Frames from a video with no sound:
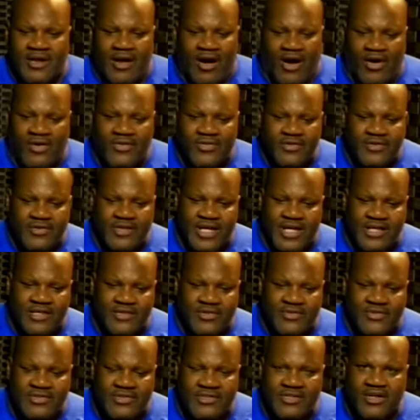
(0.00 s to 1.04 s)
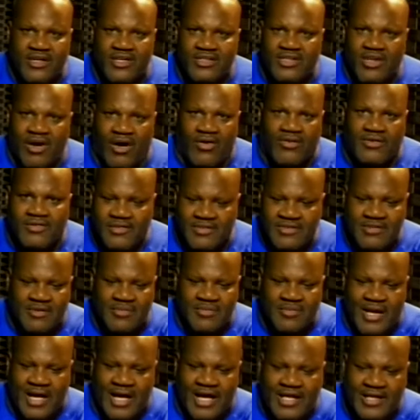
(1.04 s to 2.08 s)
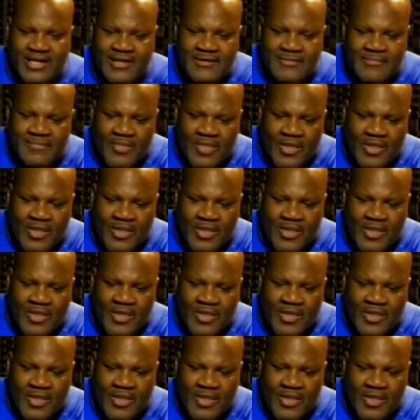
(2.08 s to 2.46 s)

All you got to do is start talking to somebody